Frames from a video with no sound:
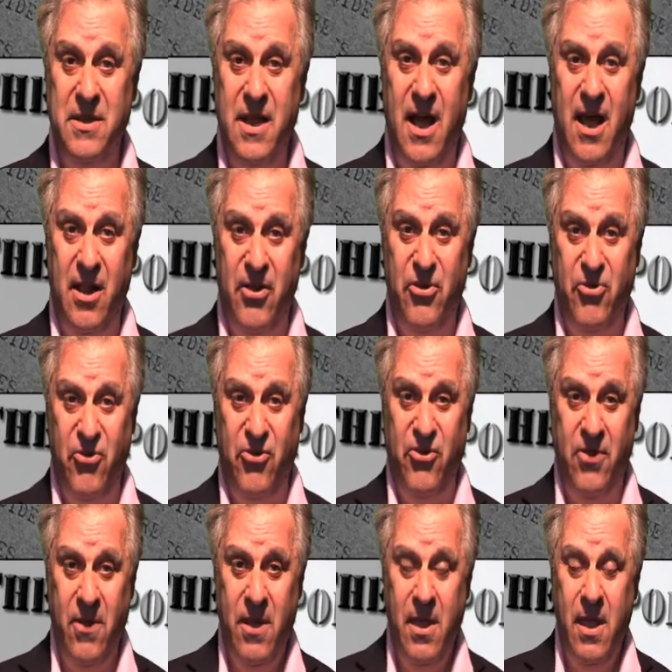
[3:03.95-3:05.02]
Now,
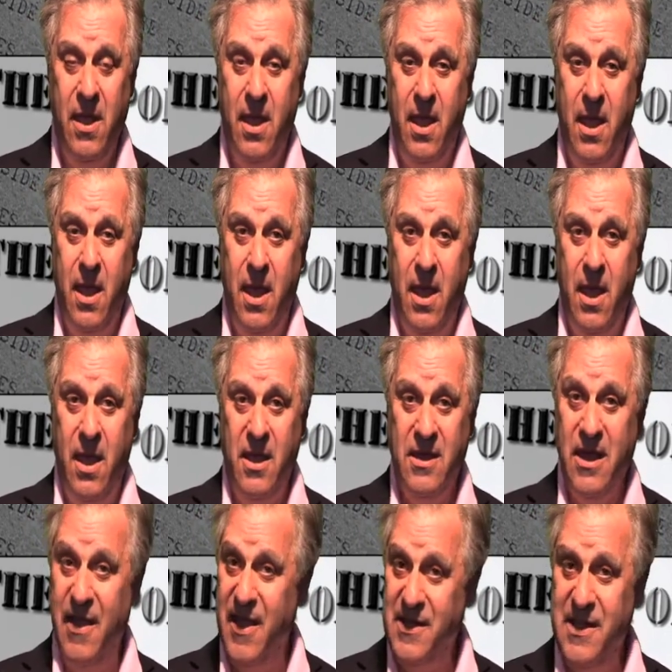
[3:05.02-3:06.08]

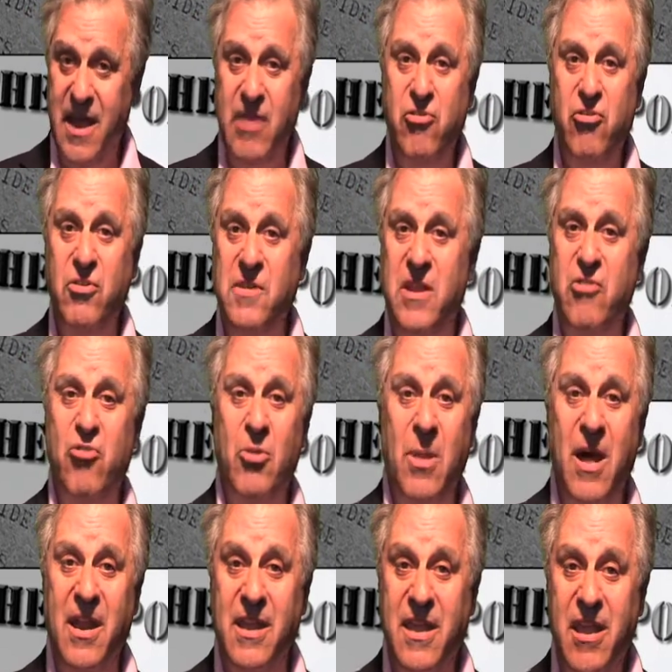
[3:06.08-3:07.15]
they teach a
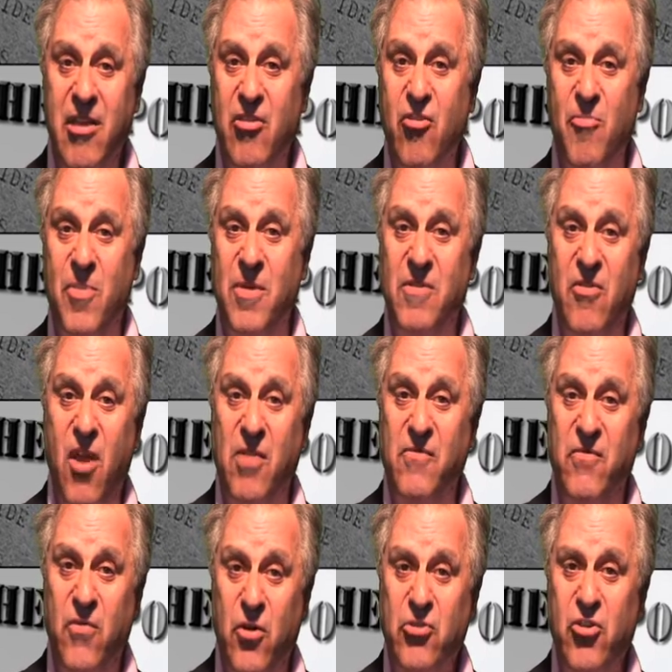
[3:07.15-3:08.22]
lot of kids, but
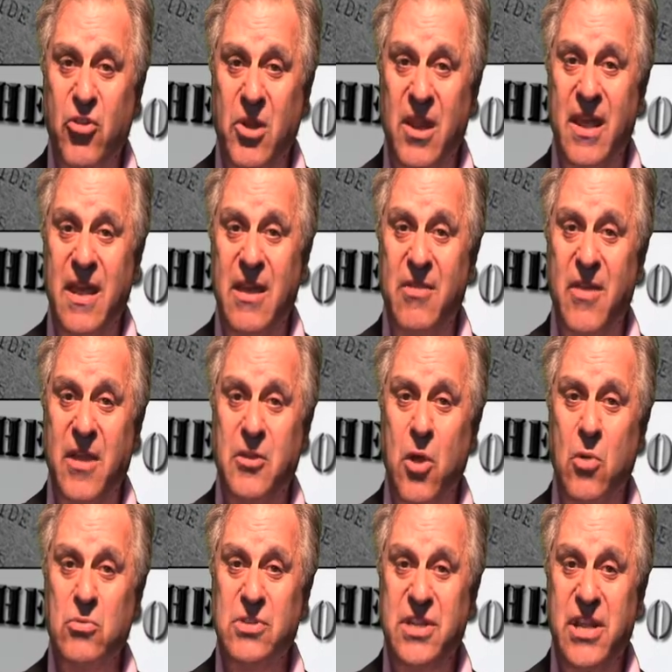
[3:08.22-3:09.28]
unfortunately, they
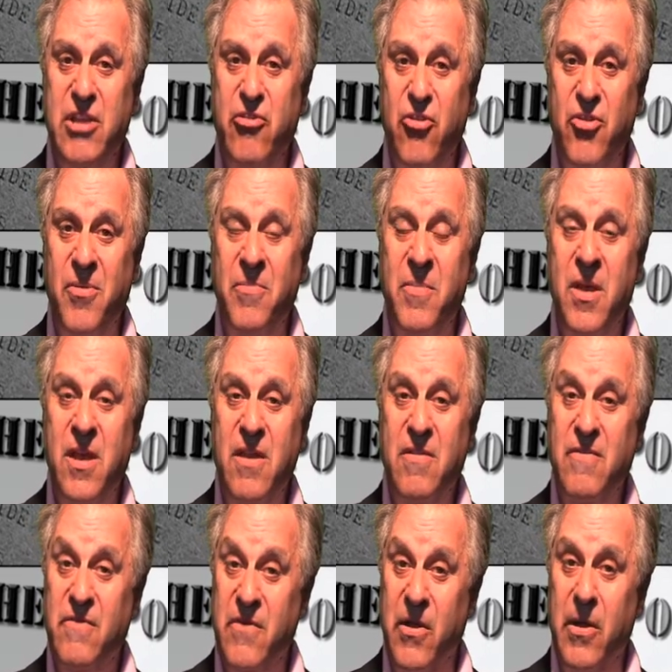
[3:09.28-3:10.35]
don't teach them
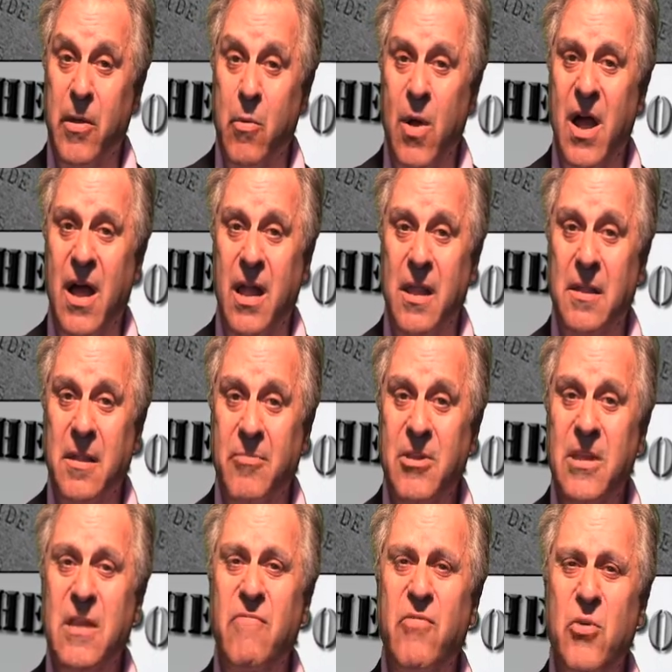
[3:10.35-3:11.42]
very well. Let me
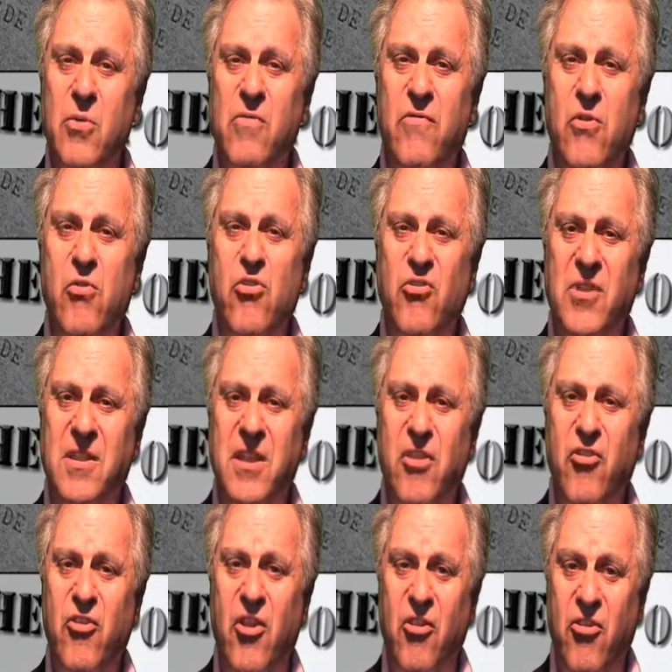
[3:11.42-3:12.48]
give you a few
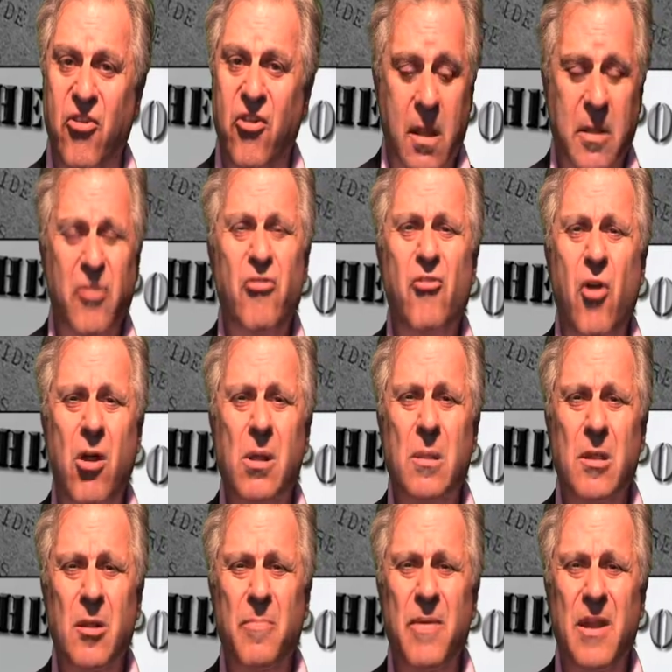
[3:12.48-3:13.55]
statistics. Let's talk a
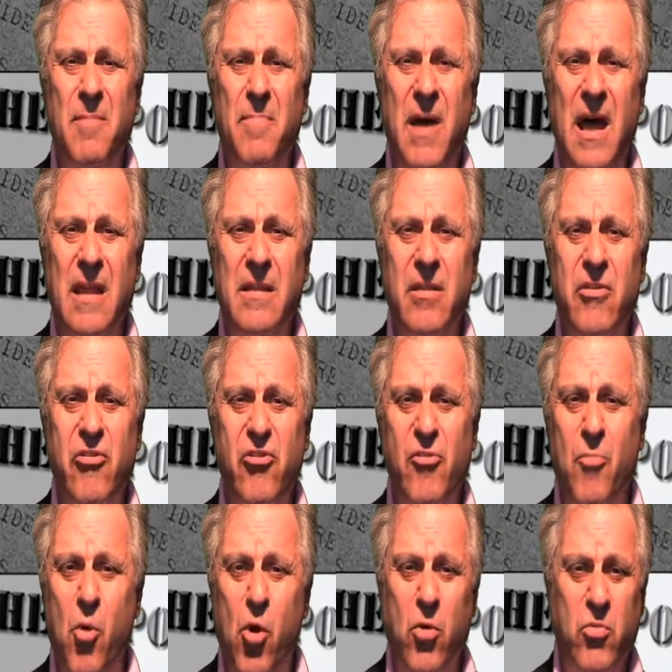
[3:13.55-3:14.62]
little bit about
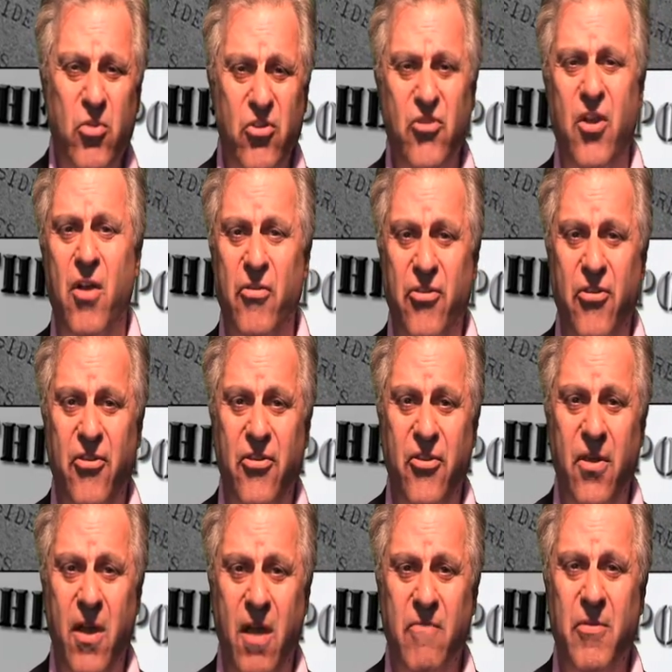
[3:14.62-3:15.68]
some more
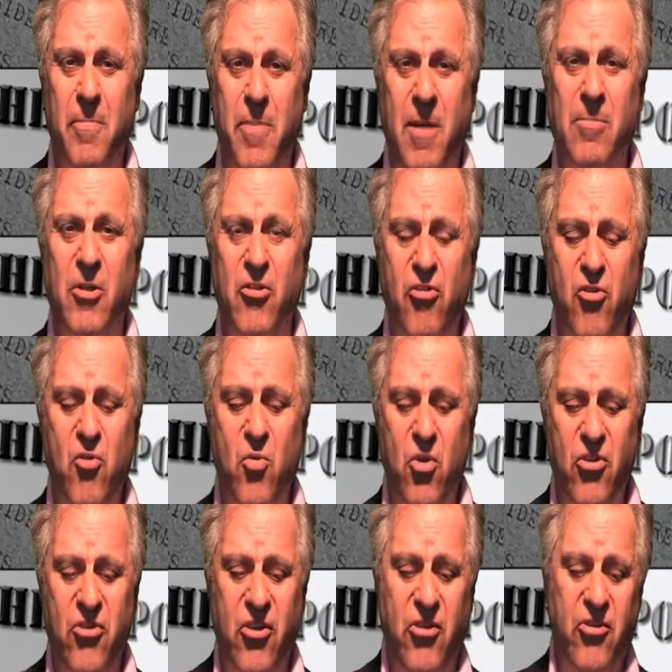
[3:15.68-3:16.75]
results of the public school
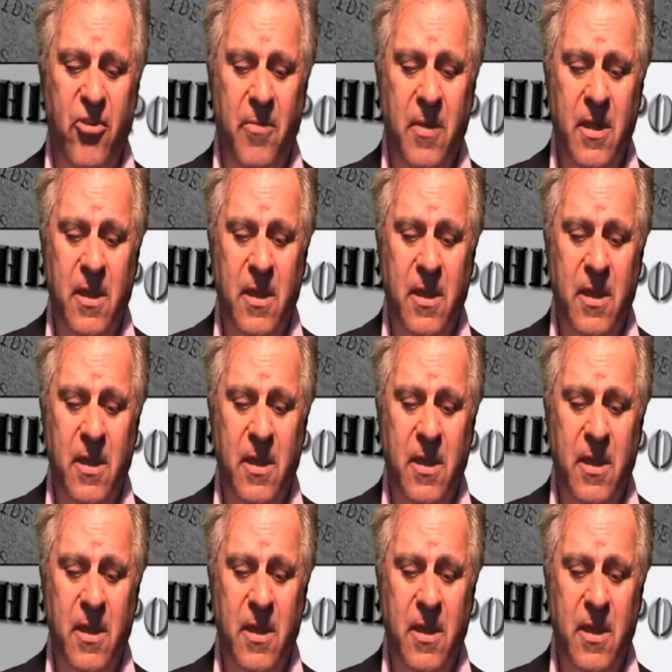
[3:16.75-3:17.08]
system.